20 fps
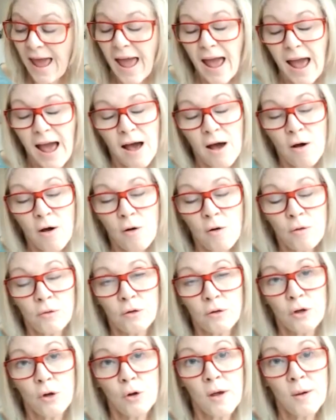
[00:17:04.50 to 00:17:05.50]

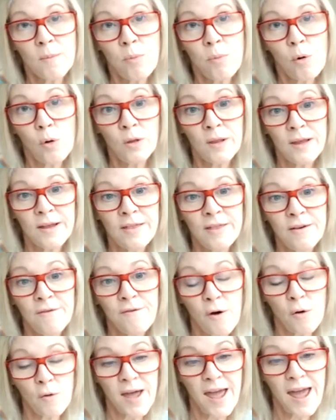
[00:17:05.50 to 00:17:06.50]
how you can pull in the
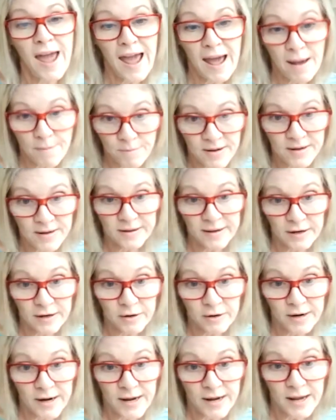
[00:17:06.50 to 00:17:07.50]

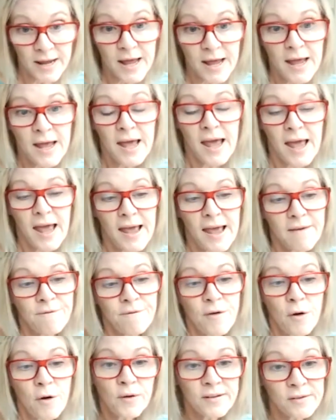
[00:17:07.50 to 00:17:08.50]
vocabulary
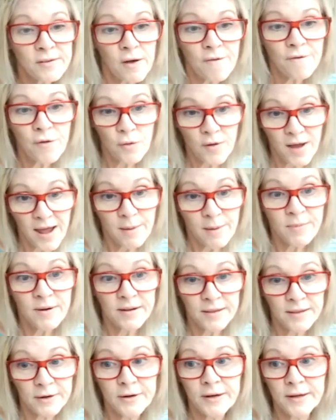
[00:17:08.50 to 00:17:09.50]
and focus on
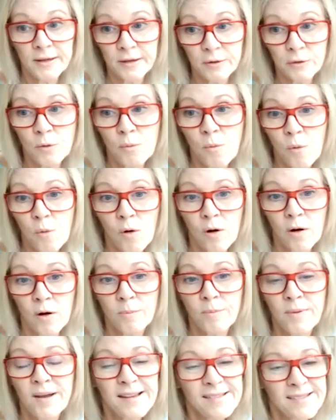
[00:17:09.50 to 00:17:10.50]
vocabulary a little
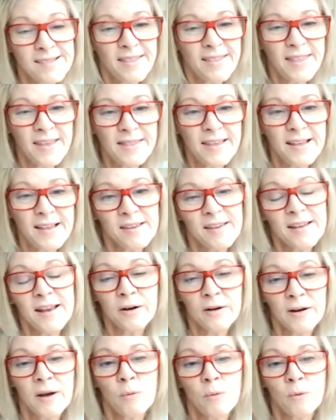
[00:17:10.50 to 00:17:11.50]
more because I think that's an
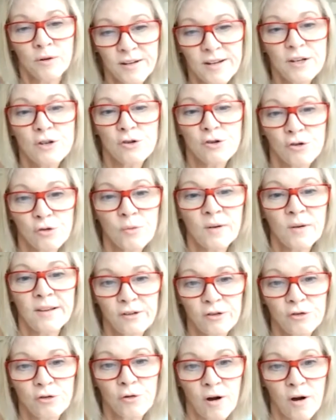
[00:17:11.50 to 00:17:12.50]
area where teachers
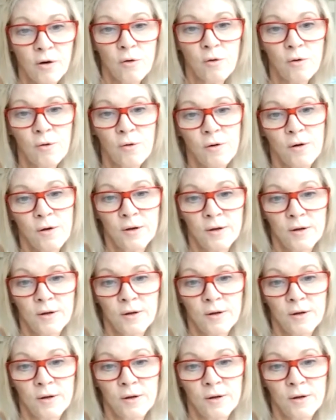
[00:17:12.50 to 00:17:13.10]
really struggle.